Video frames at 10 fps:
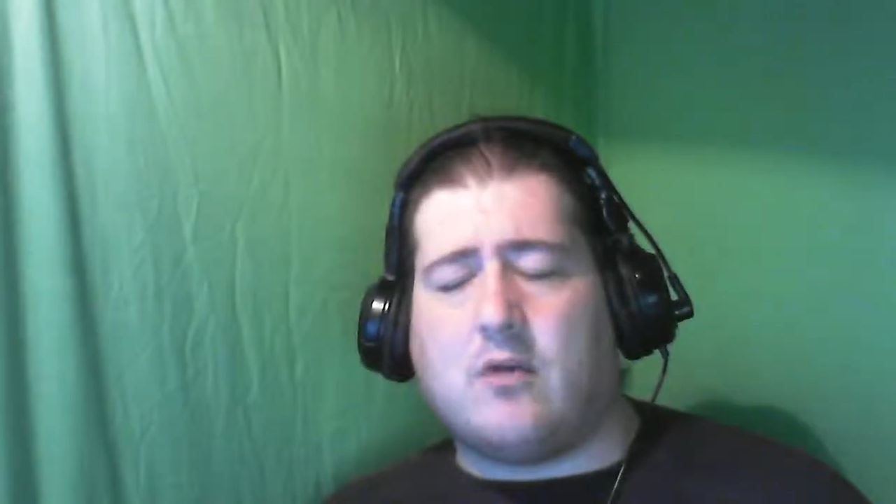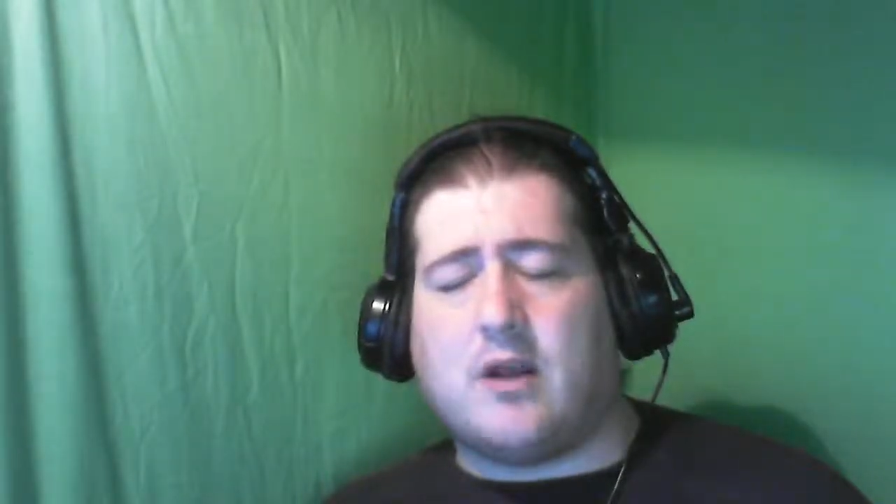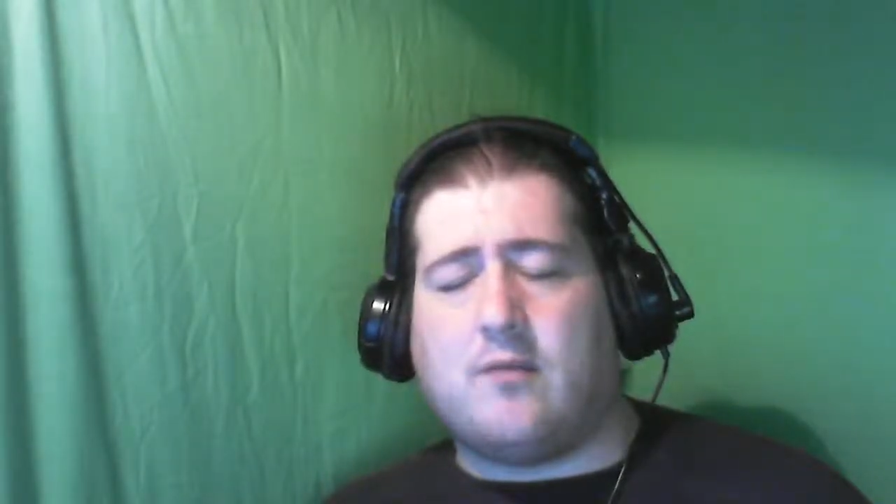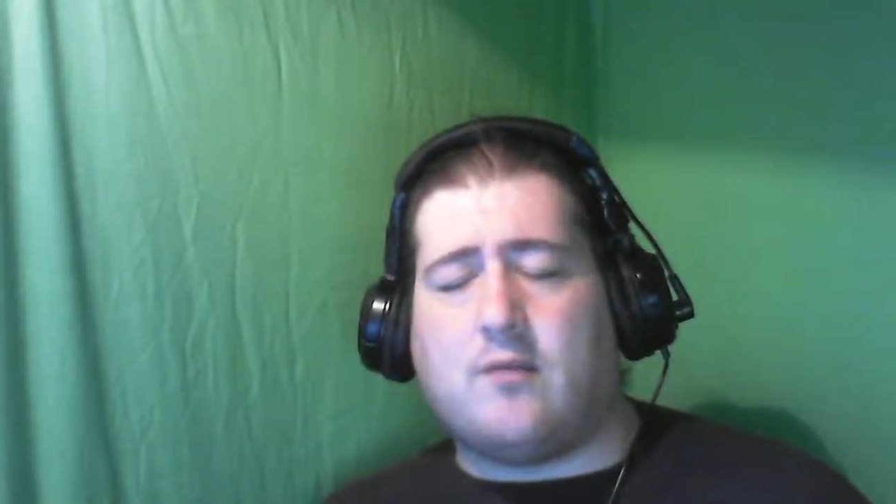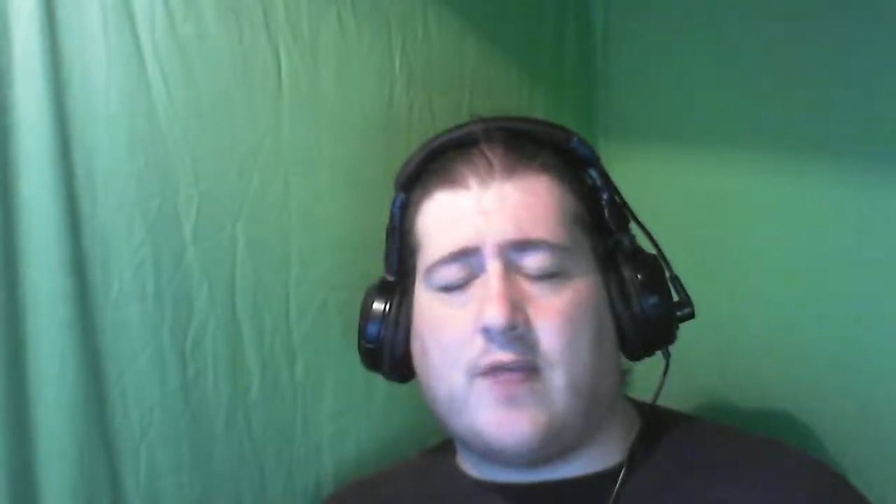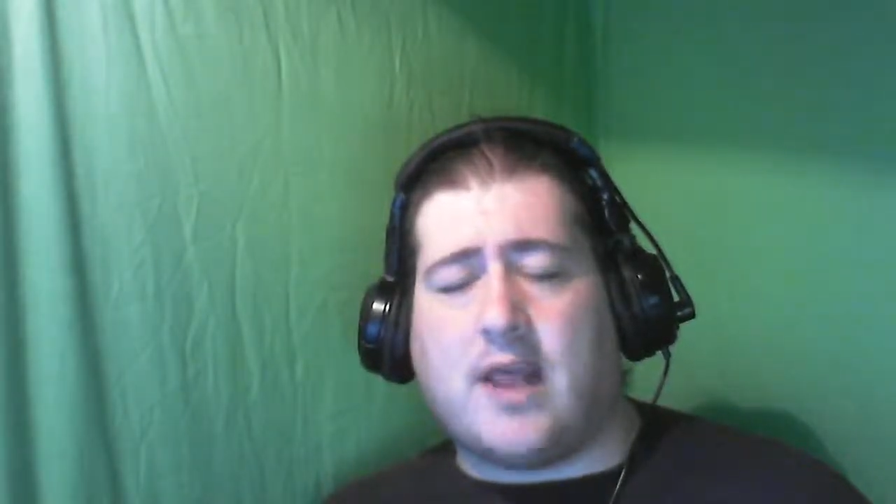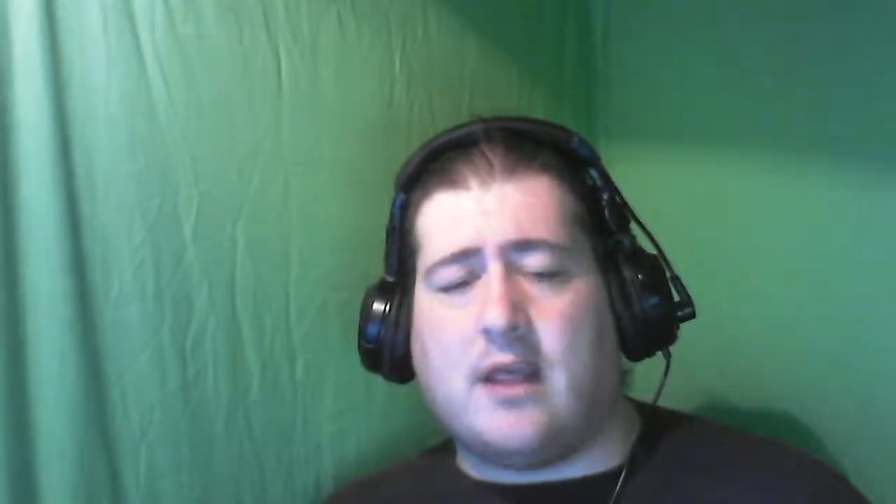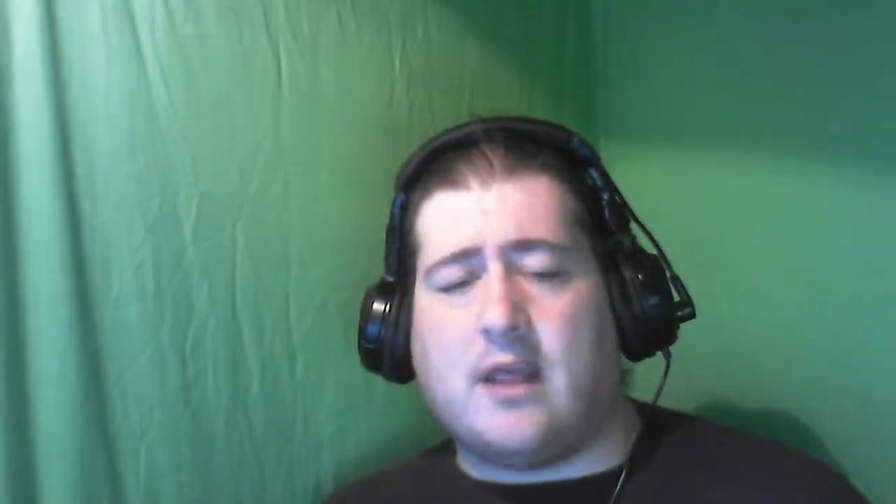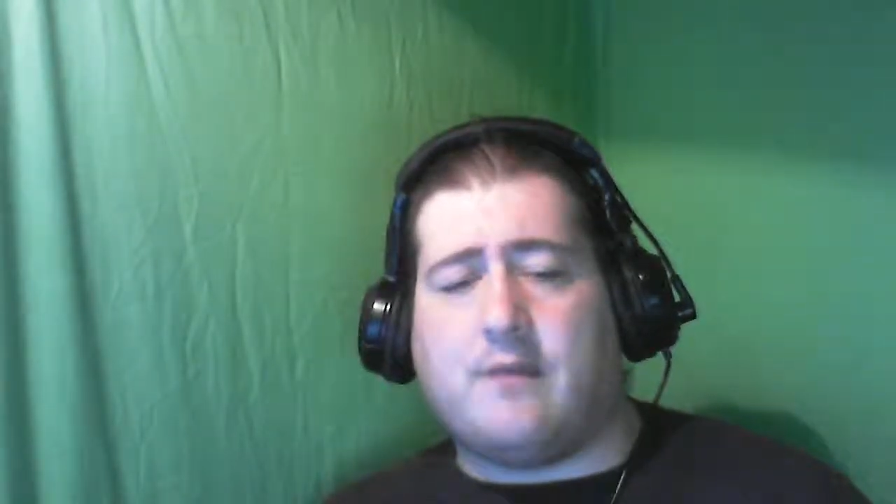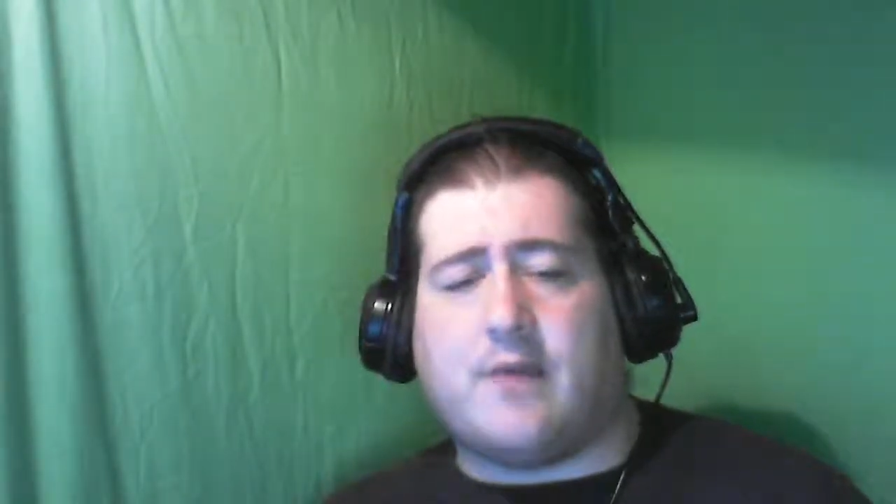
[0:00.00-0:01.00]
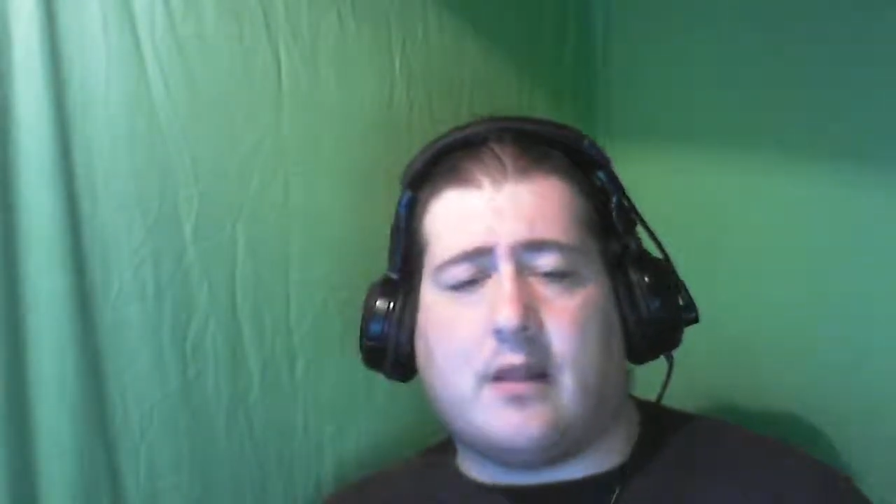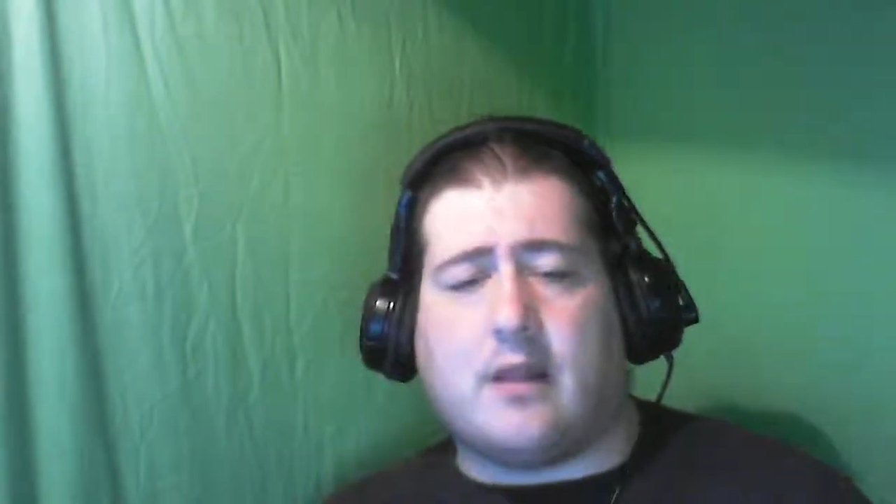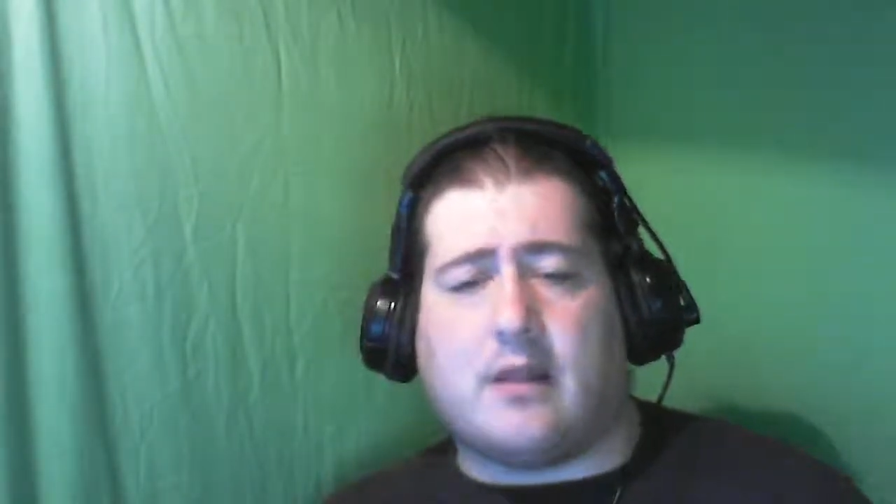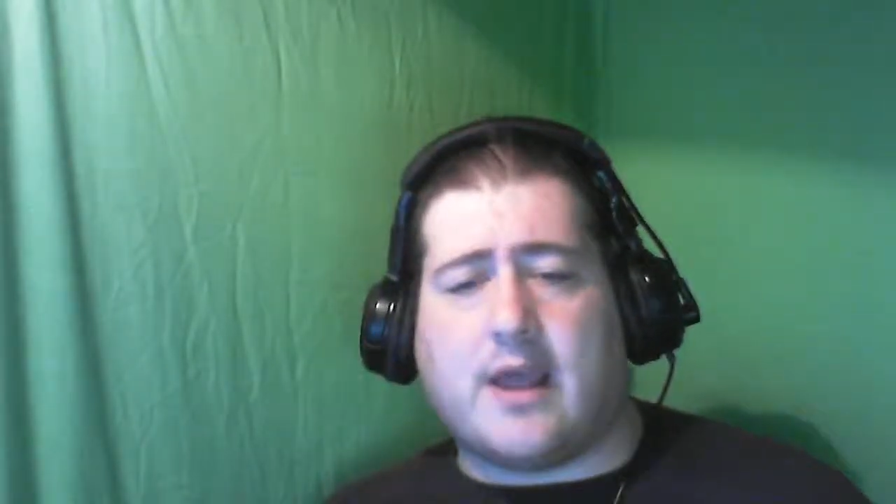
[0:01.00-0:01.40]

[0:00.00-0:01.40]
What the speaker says: they like